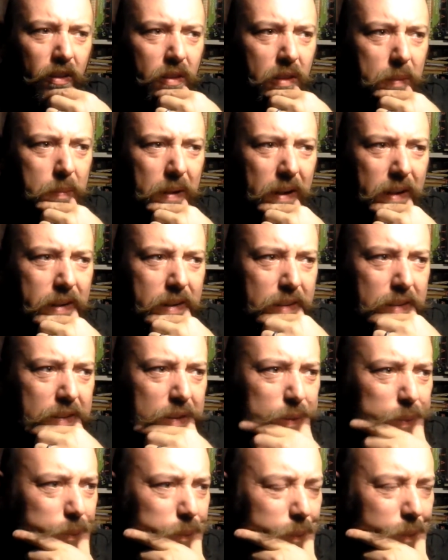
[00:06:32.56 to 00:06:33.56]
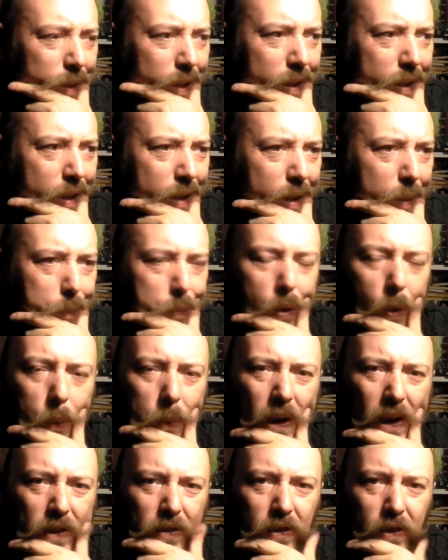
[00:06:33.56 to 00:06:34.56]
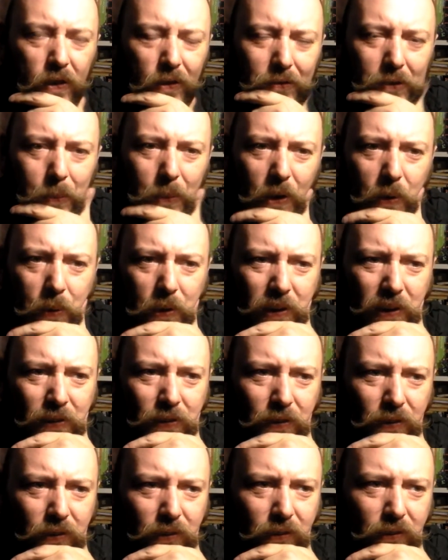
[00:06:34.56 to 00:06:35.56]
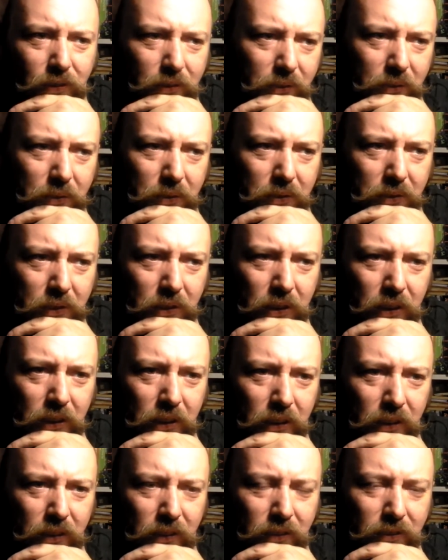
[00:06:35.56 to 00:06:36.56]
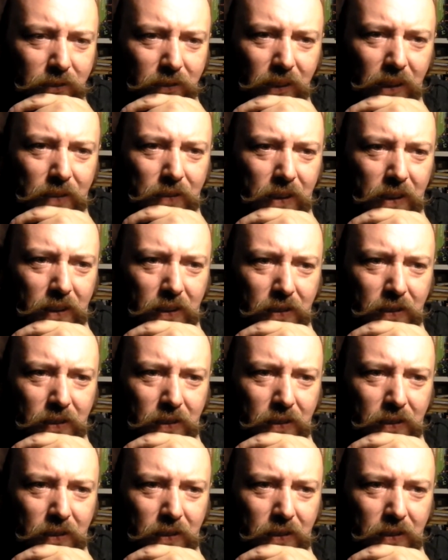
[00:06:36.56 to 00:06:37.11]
the place more pleasant for my wife to live in.